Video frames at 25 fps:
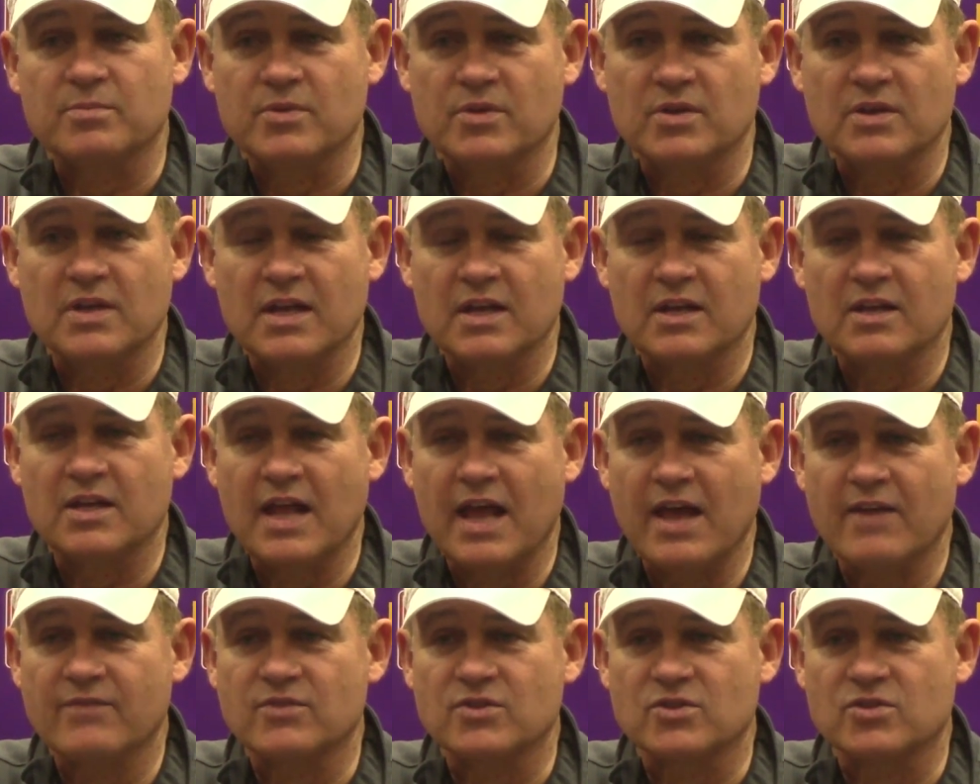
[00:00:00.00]
You'd, you'd
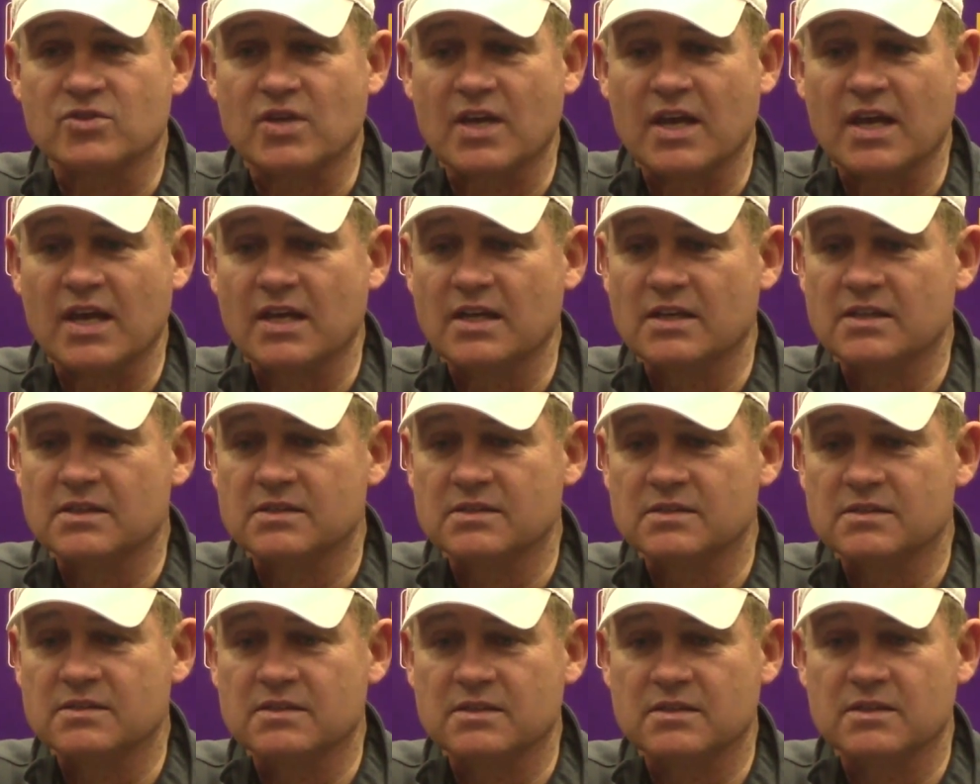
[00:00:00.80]
have to say
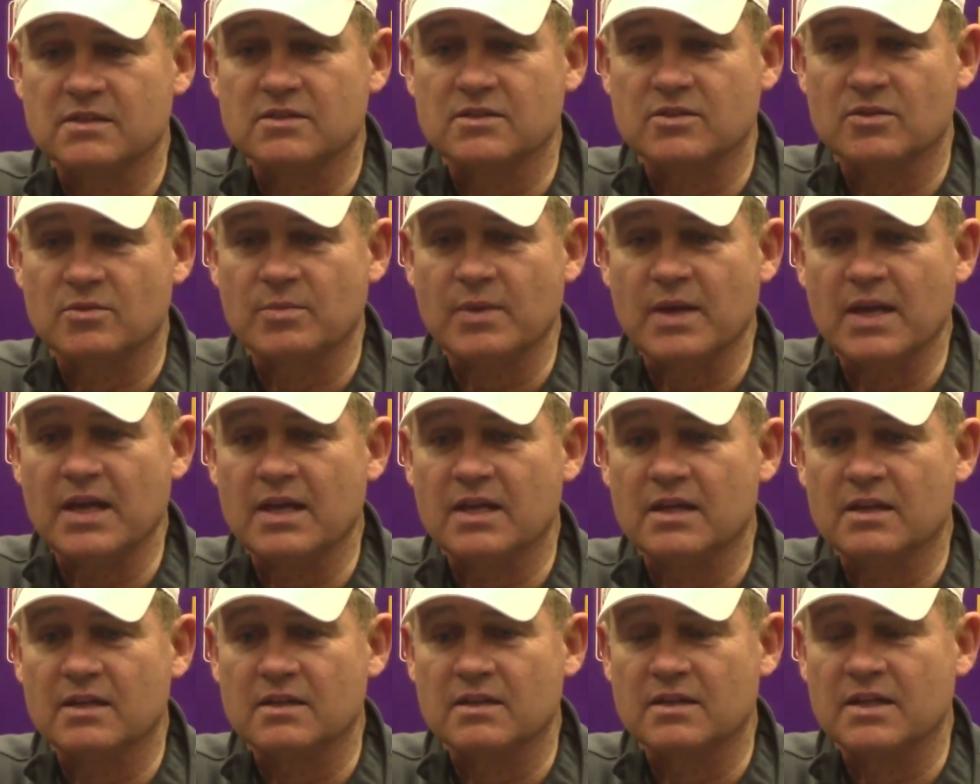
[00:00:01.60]
that, to
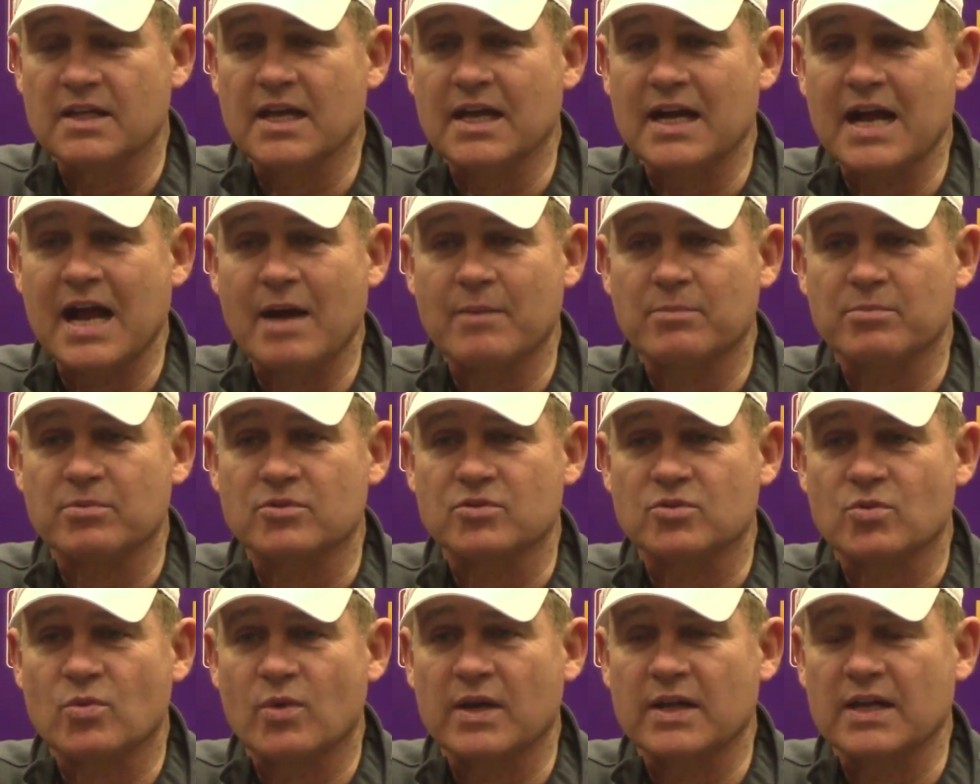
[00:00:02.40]
me they
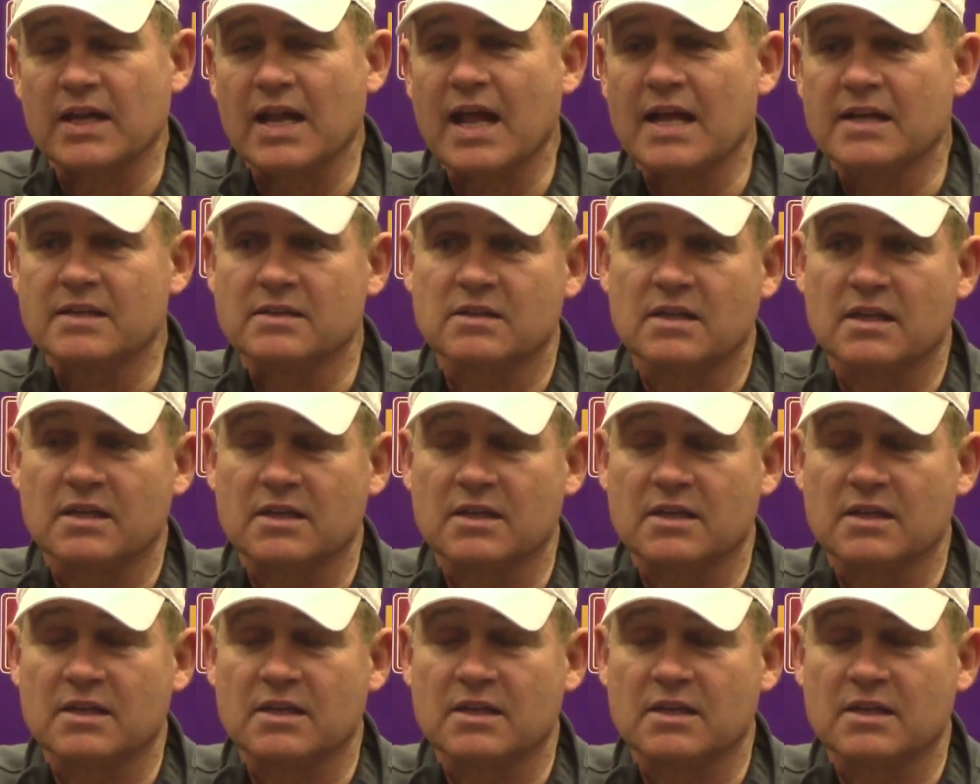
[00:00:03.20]
accomplished quite a lot.